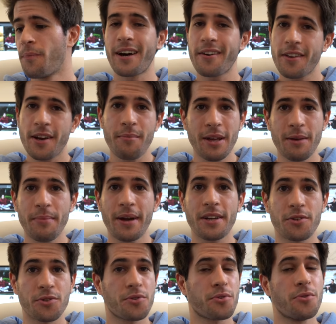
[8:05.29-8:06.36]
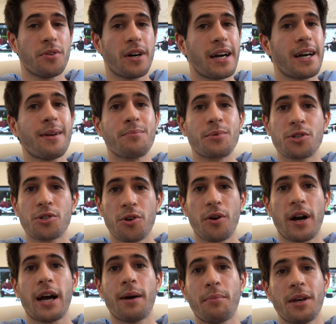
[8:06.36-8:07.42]
Now that I'm in medical school, I am so
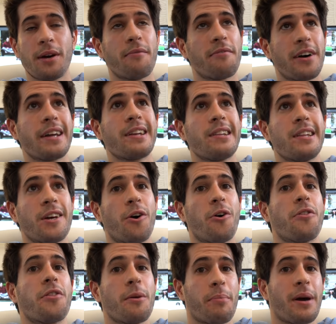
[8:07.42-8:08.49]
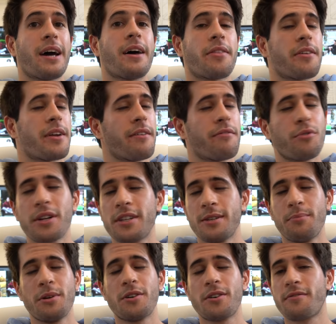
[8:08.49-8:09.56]
happy. I'm finally on the path that I've wanted to
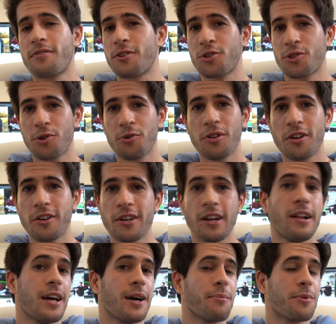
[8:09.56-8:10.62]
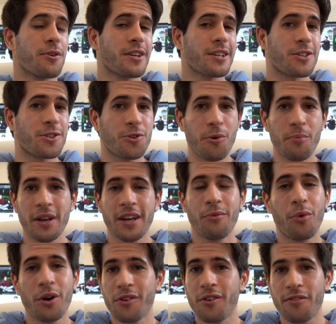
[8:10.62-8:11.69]
be on for so long. I'm learning so many
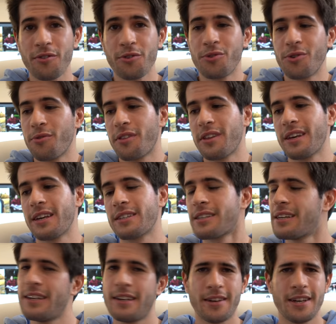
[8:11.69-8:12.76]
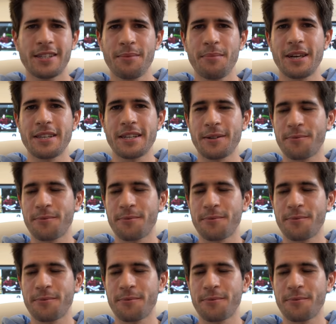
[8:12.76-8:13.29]
wonderful new things. It's amazing.